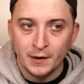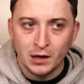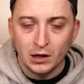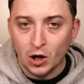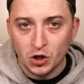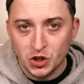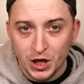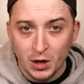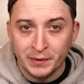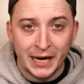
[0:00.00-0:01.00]
Last
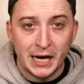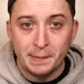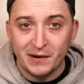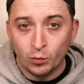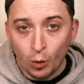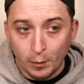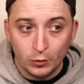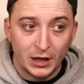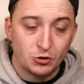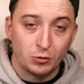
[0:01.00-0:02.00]
year, when they had a bit of a wobble,
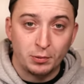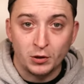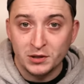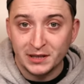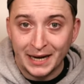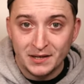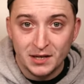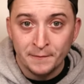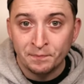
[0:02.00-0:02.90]
they dropped points against